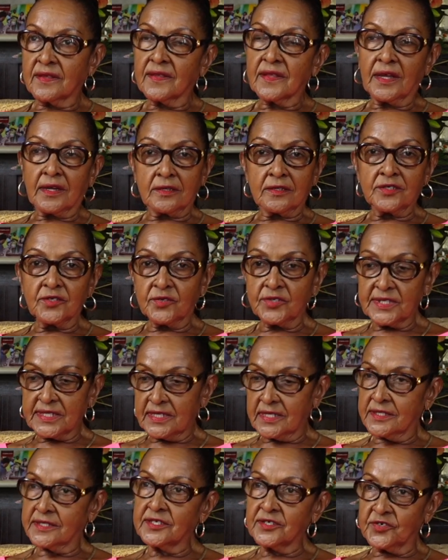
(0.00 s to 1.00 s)
And in those
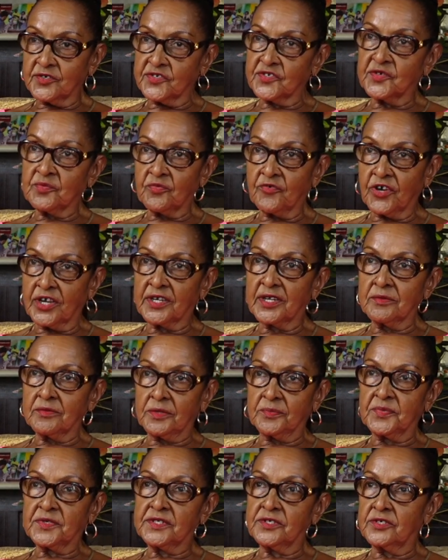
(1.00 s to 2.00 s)
days, they used to break them
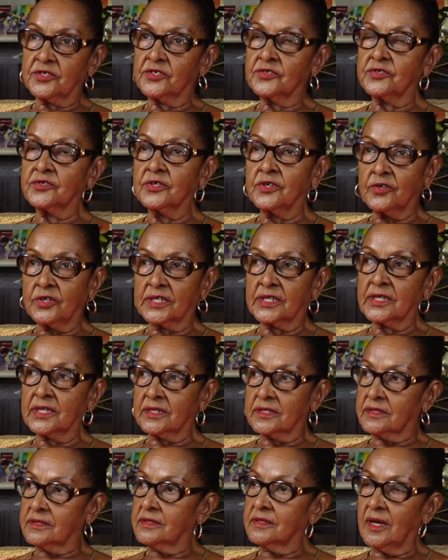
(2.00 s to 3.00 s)
up, so you could go and
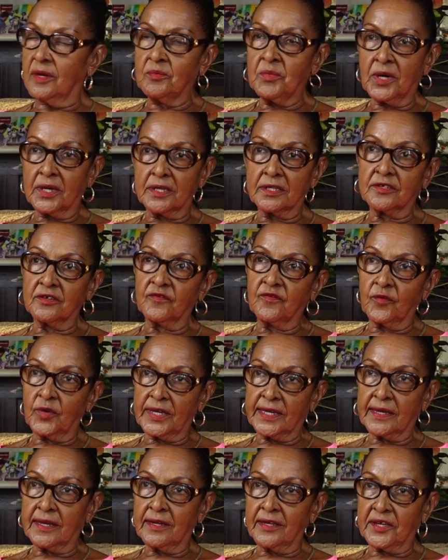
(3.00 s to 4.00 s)
get a bucket of
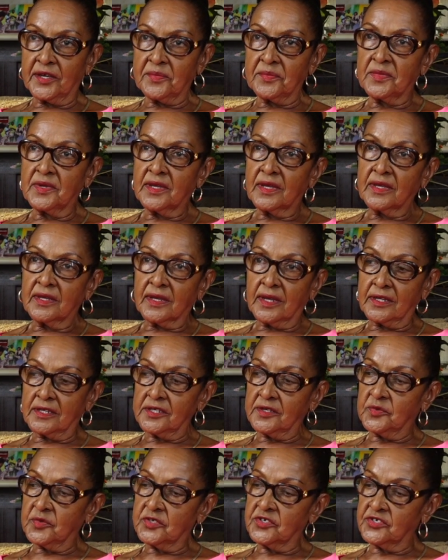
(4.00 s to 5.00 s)
white lime, and
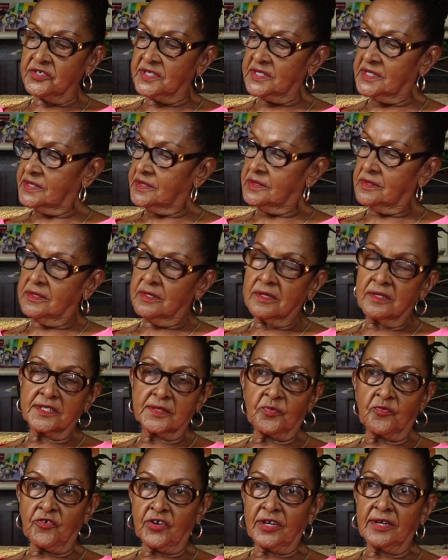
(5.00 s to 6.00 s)
then we just
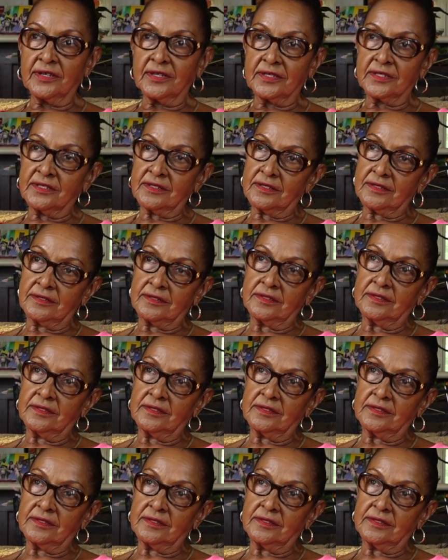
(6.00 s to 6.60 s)
sprinkle it in